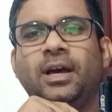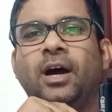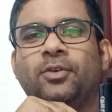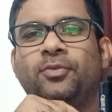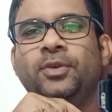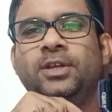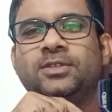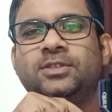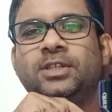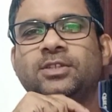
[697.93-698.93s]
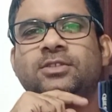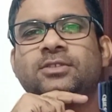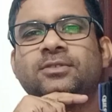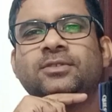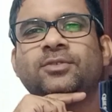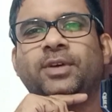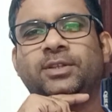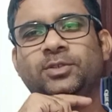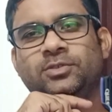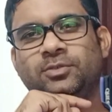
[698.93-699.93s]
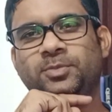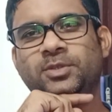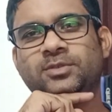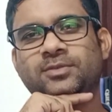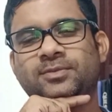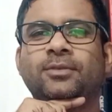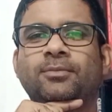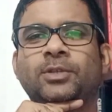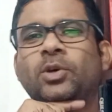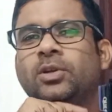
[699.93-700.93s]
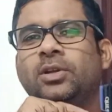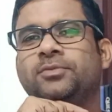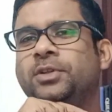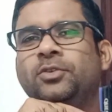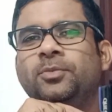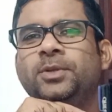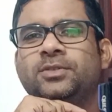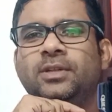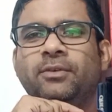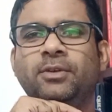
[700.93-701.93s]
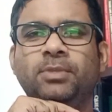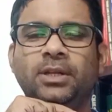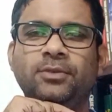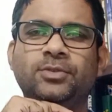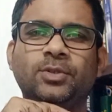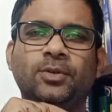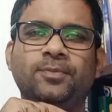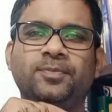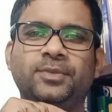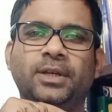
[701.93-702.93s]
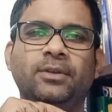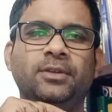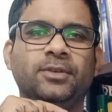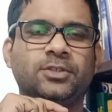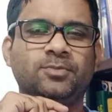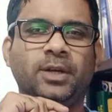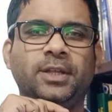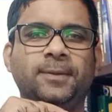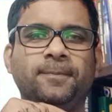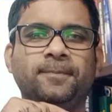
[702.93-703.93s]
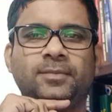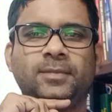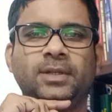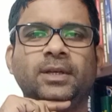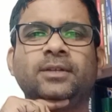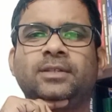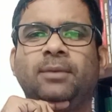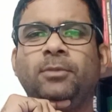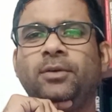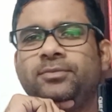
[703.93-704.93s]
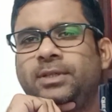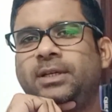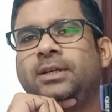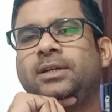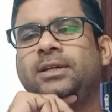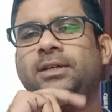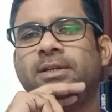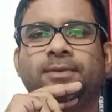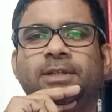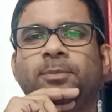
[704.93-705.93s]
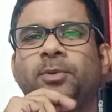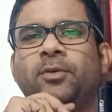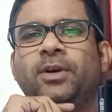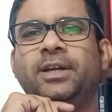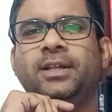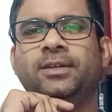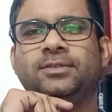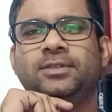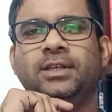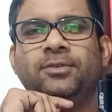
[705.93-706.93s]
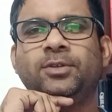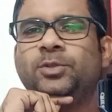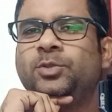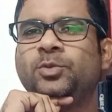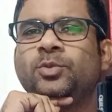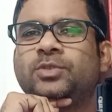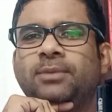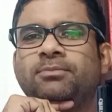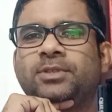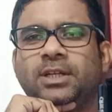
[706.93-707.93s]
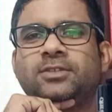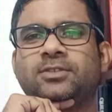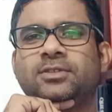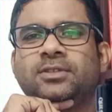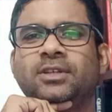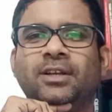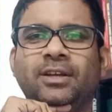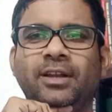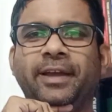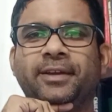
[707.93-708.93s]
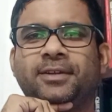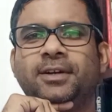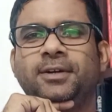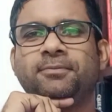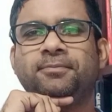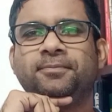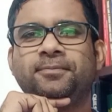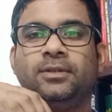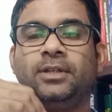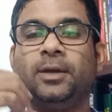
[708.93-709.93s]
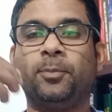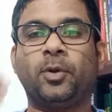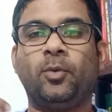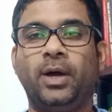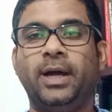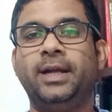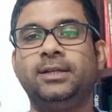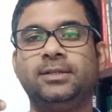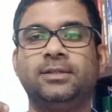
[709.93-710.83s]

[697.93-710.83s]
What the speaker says: Our fee is just 5,000 rupees. Majority of the newbies, they will believe so. They will invest money. Some of the tip providers, they will do some tricks like they provide